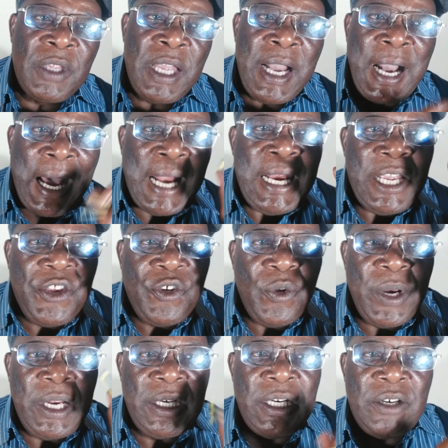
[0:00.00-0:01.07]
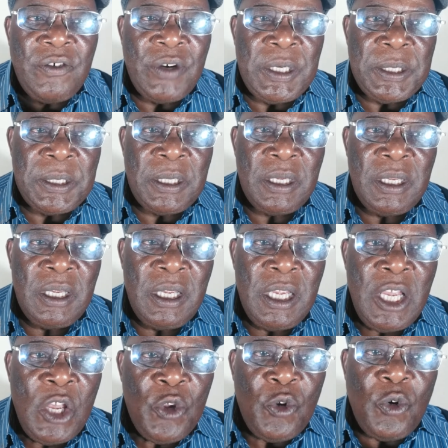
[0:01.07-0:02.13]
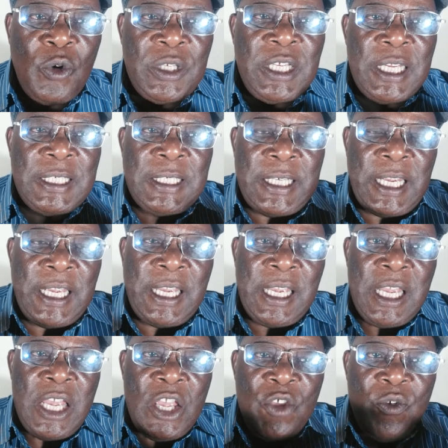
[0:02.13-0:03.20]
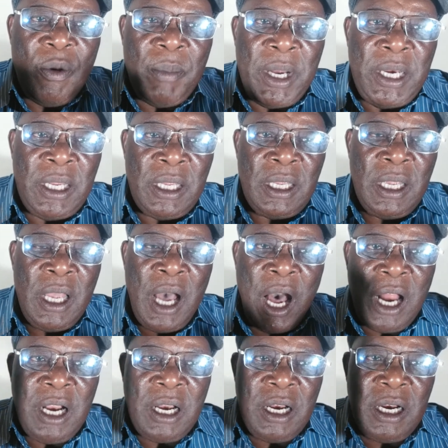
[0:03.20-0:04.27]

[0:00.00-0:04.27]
calculated risk. You don't just take your money and